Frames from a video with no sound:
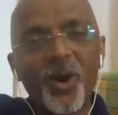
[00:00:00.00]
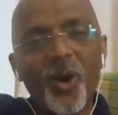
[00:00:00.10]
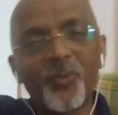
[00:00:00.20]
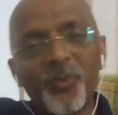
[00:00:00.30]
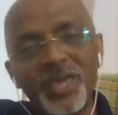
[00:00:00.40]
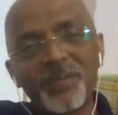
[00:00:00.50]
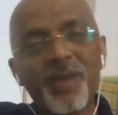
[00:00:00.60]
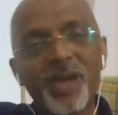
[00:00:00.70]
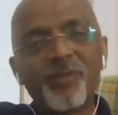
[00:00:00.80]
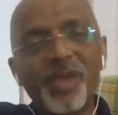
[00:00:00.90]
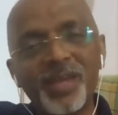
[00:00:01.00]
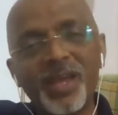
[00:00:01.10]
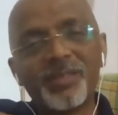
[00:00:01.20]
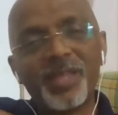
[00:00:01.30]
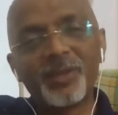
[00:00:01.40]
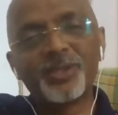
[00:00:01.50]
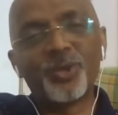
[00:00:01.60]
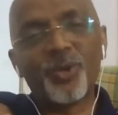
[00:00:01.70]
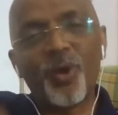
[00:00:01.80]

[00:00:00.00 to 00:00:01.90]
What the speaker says: or week by week, there should